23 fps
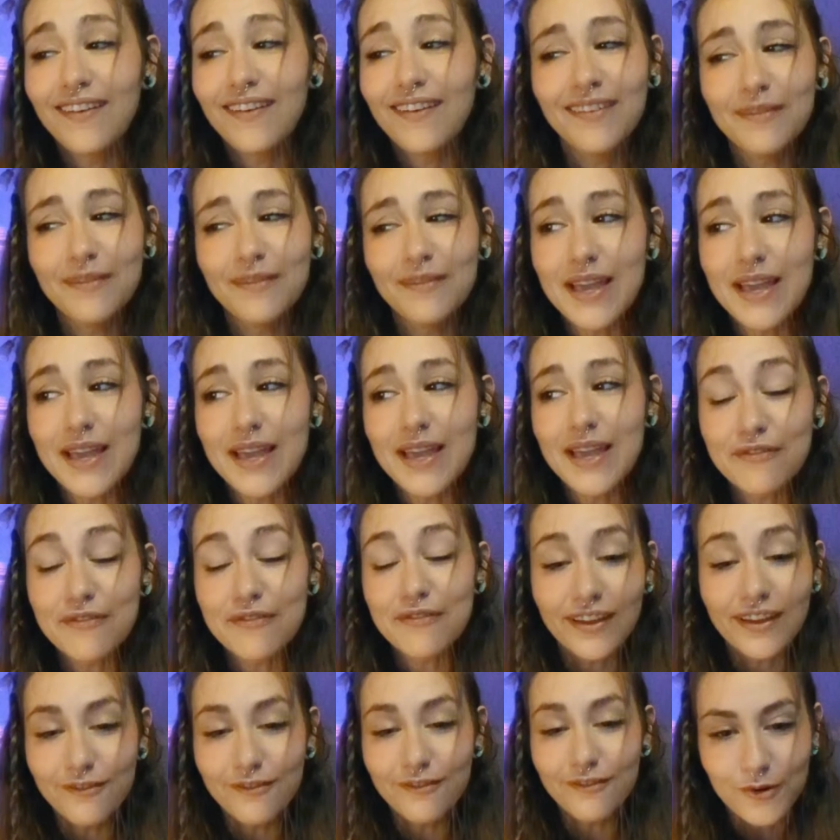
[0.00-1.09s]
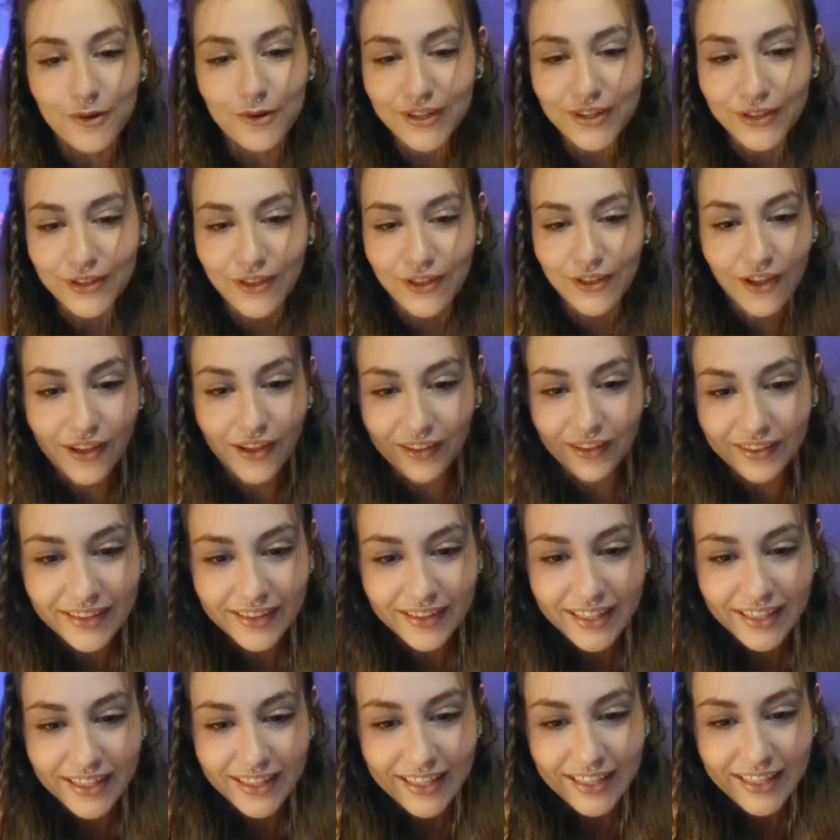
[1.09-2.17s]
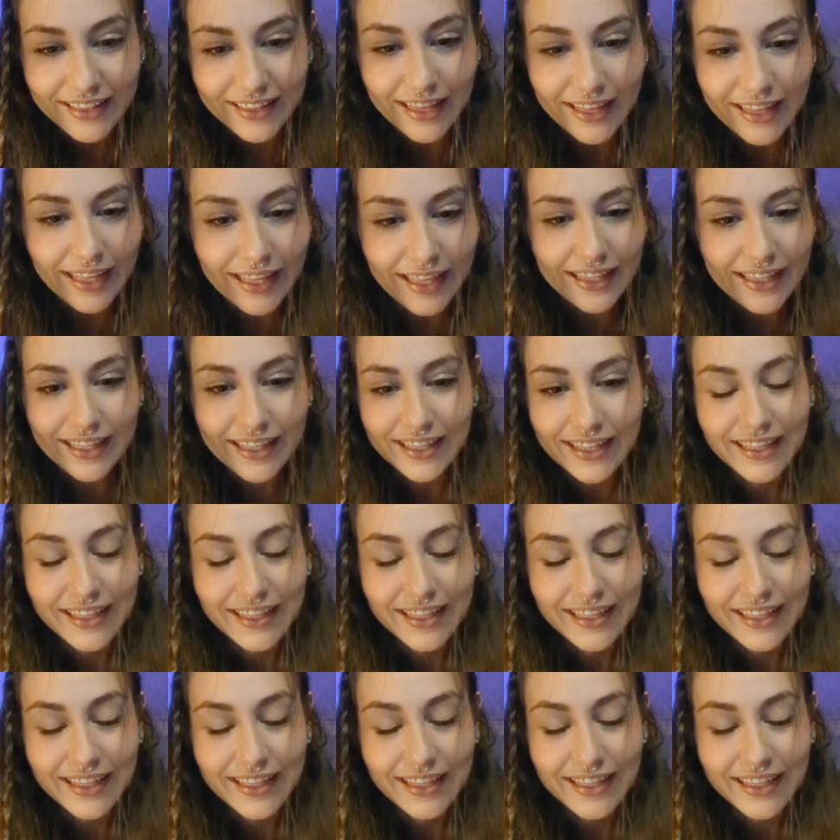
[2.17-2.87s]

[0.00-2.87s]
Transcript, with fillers: be up at fucking four o'clock. Like,